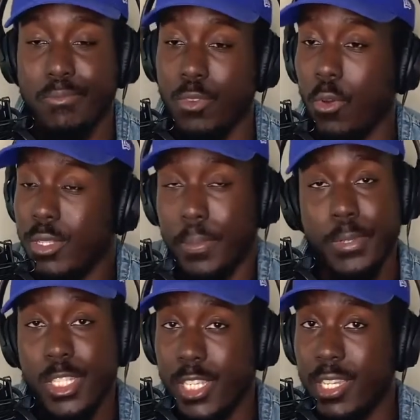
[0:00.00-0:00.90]
Always
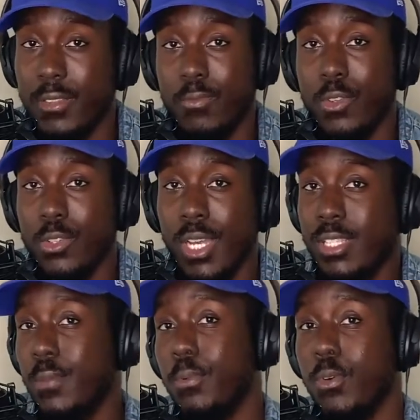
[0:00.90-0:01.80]
appreciate it when you guys
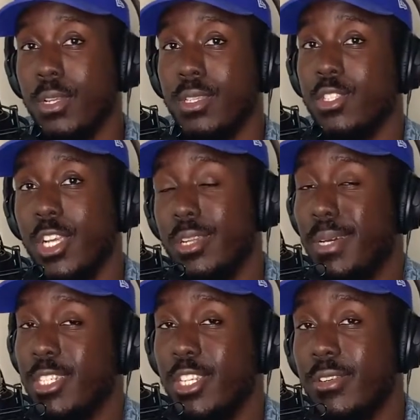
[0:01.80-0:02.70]
support the channel
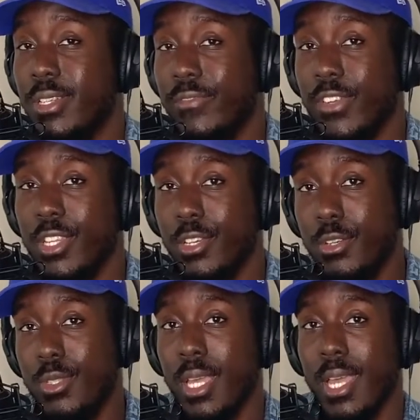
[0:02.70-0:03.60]
by sharing the videos.